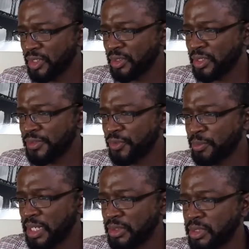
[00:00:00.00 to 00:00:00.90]
This fool
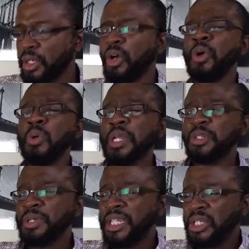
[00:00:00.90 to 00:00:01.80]
about to. Oh, that's
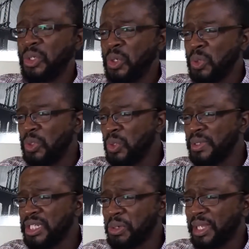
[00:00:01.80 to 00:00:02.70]
what he did. Oh, oh, is
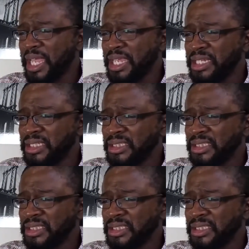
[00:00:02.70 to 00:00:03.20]
he okay?